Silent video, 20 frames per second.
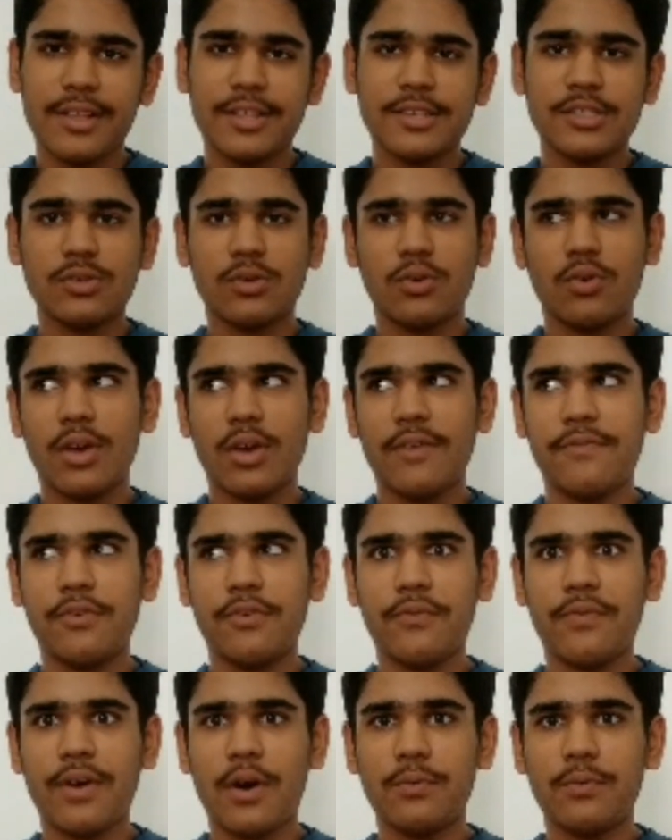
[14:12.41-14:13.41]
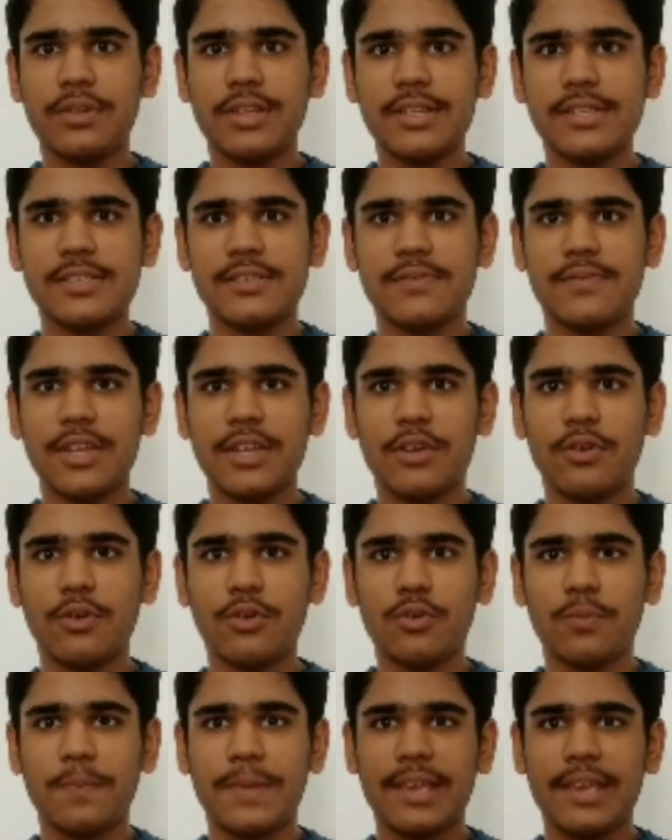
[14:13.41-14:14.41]
So if you found this
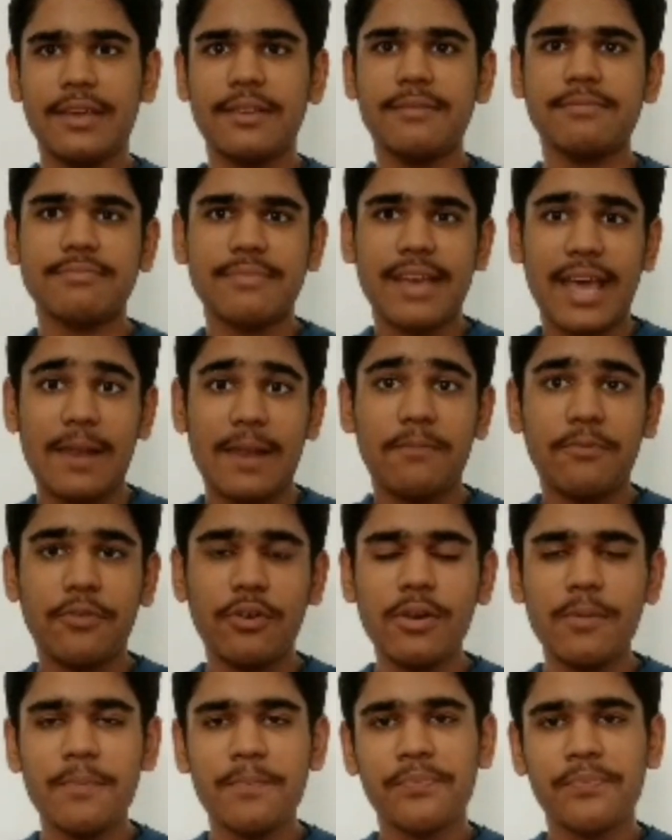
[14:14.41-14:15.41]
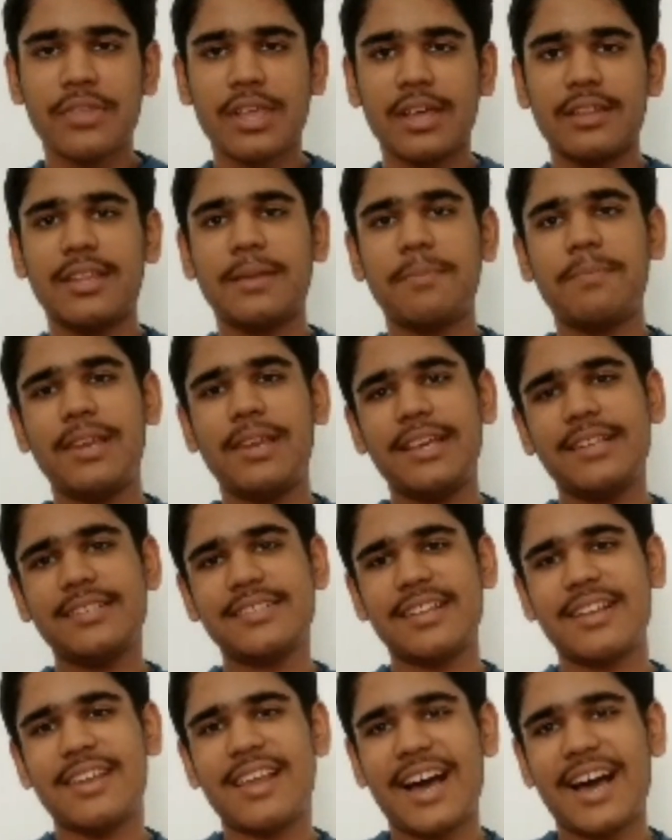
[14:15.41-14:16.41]
video to be helpful, then please
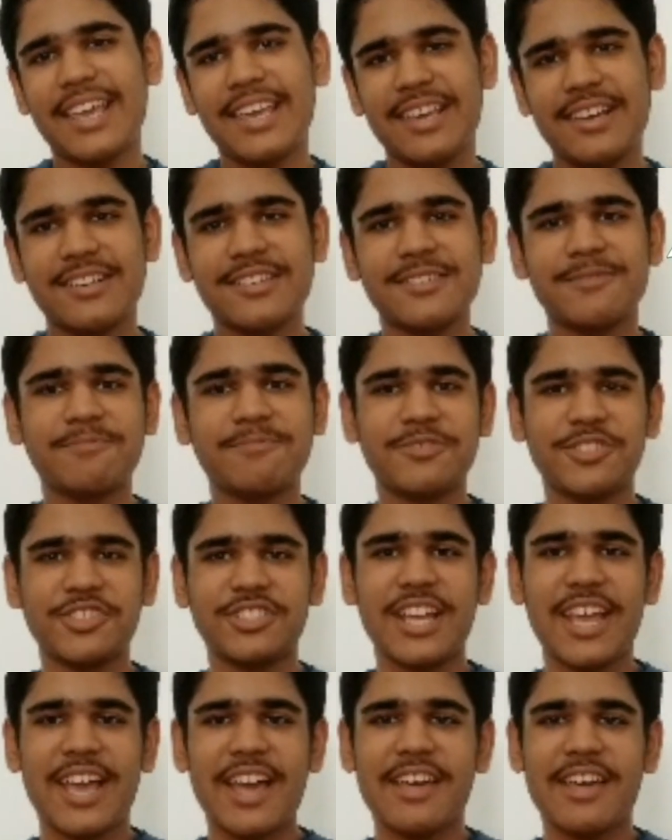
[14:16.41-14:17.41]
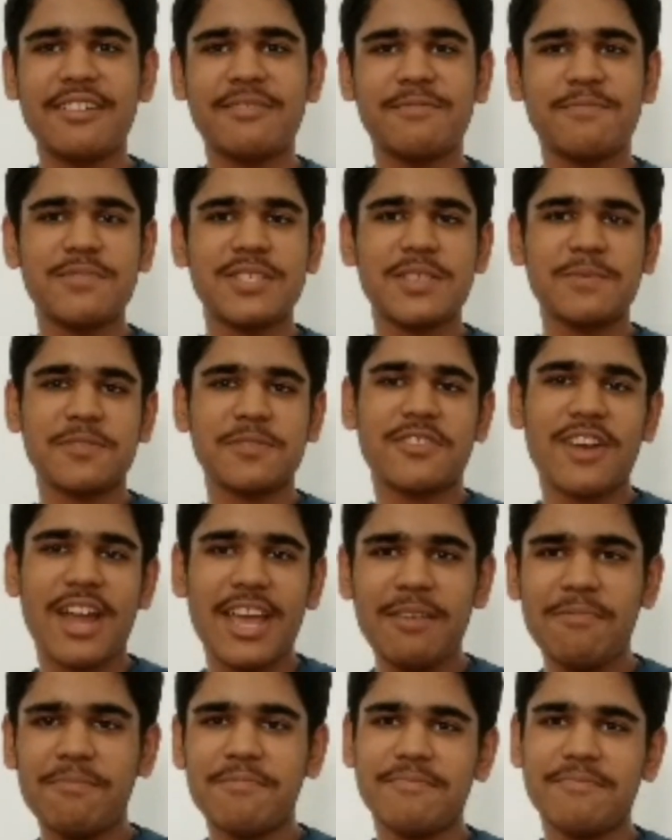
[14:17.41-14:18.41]
like, share,
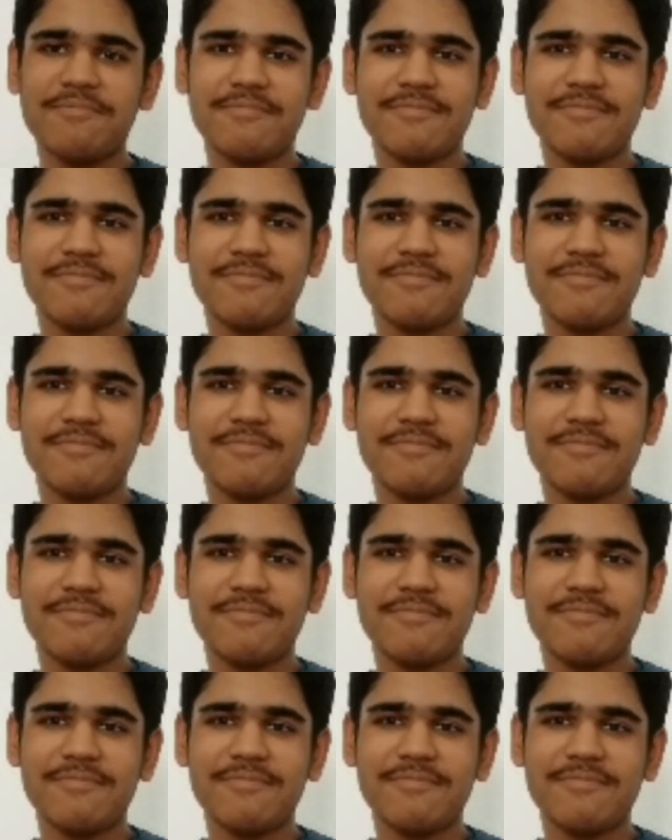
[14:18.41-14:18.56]
subscribe,